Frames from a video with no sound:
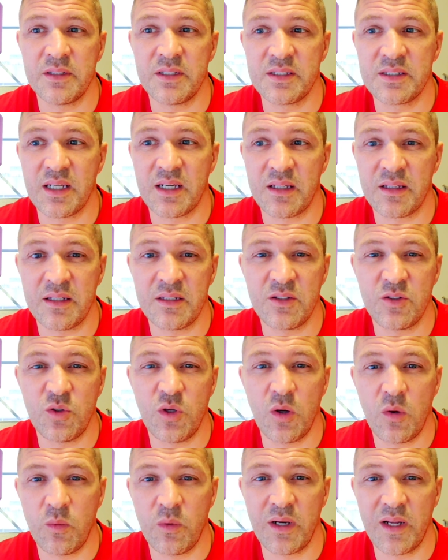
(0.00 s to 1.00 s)
decide that you
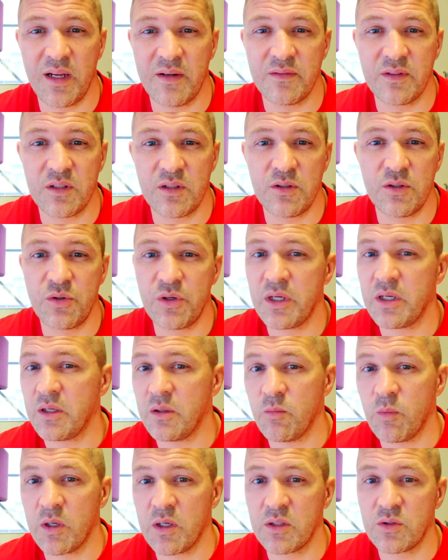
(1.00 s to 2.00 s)
don't want to have surgery and
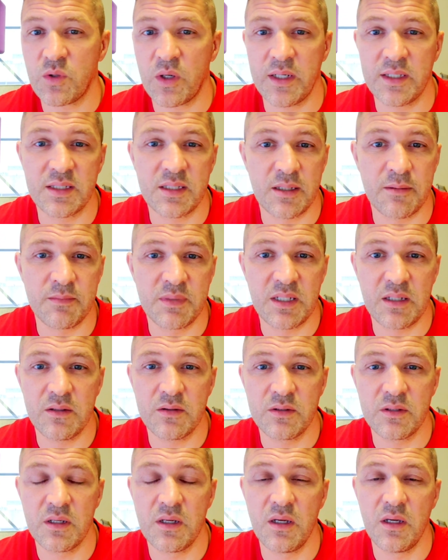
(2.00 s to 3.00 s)
you want to try stem
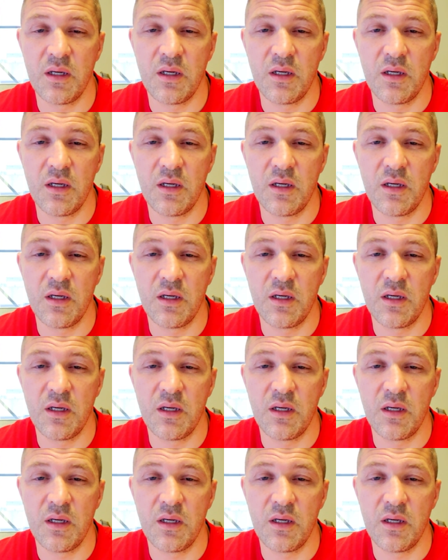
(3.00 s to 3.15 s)
cells,